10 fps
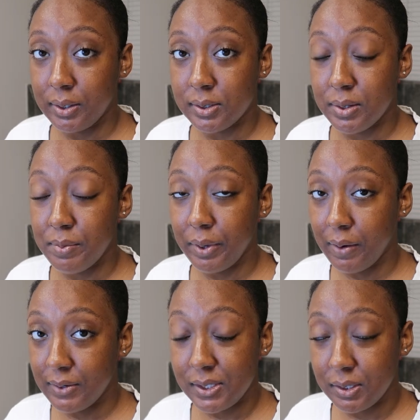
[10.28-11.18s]
is
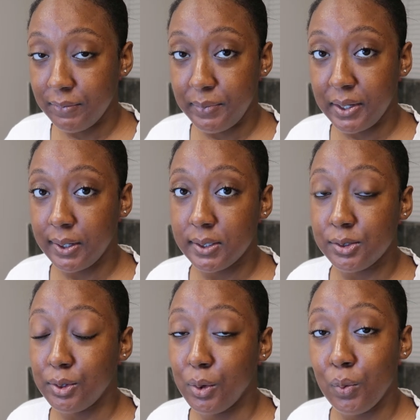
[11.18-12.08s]
imperative because
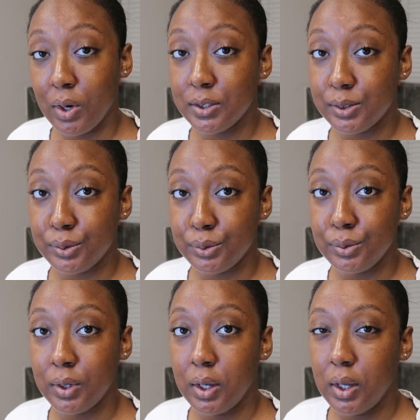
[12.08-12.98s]
you don't want to
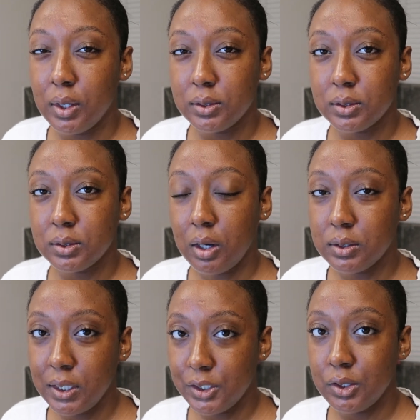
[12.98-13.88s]

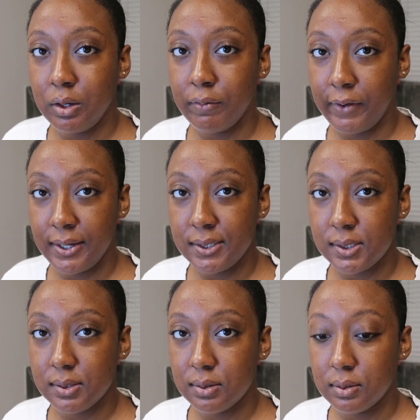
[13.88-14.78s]
start touching your face
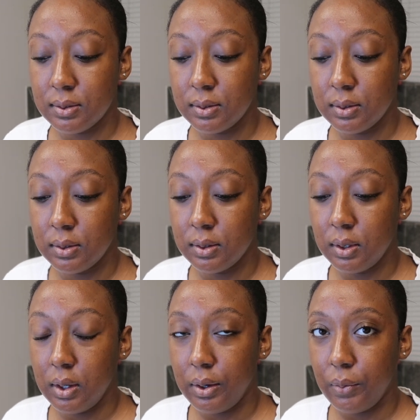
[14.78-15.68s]

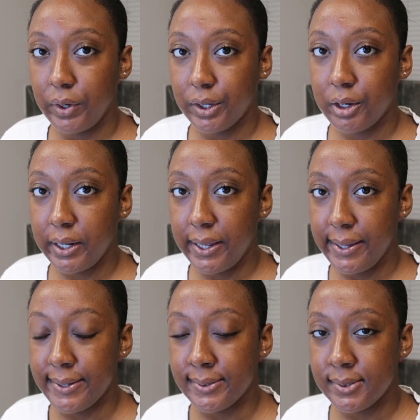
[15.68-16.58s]
with dirty
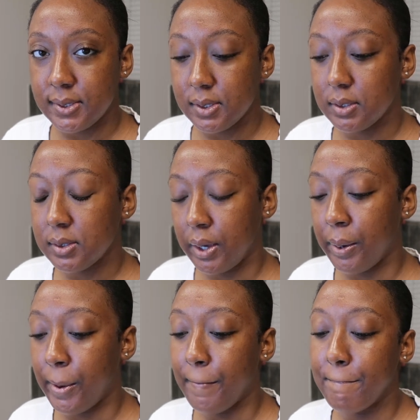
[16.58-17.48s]
hands.
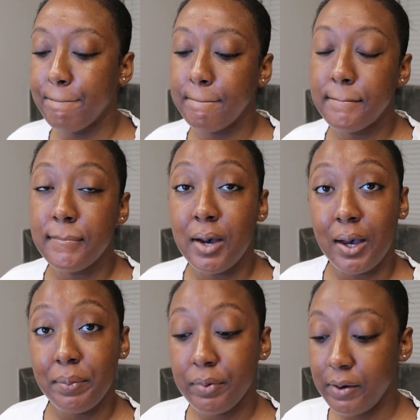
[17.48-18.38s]
So
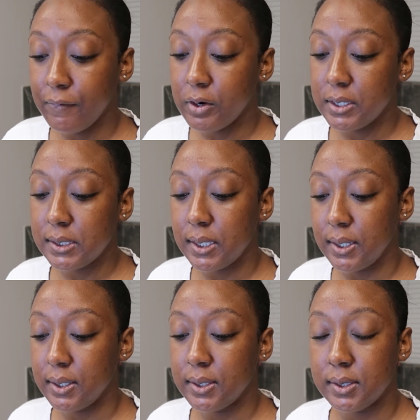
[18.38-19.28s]
my preference
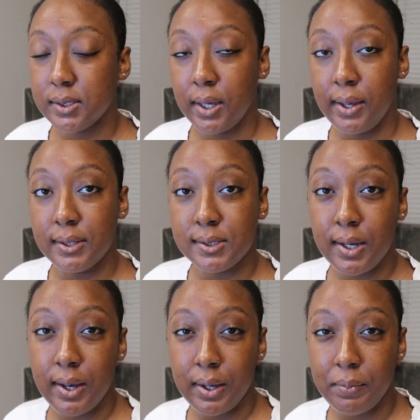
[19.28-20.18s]
is an
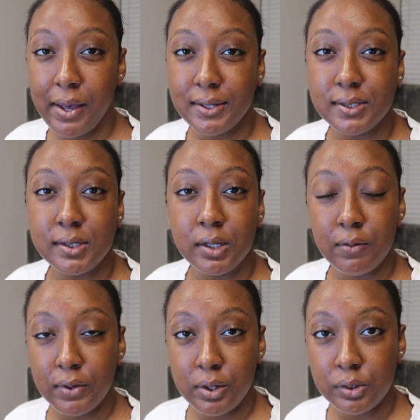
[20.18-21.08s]

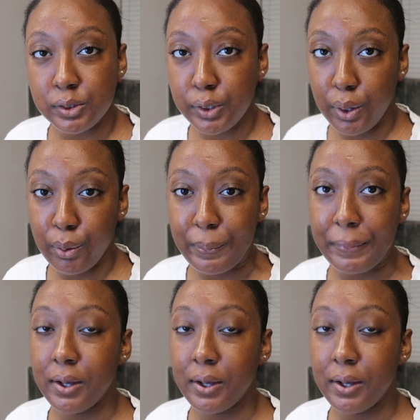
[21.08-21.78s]
antibacterial soap,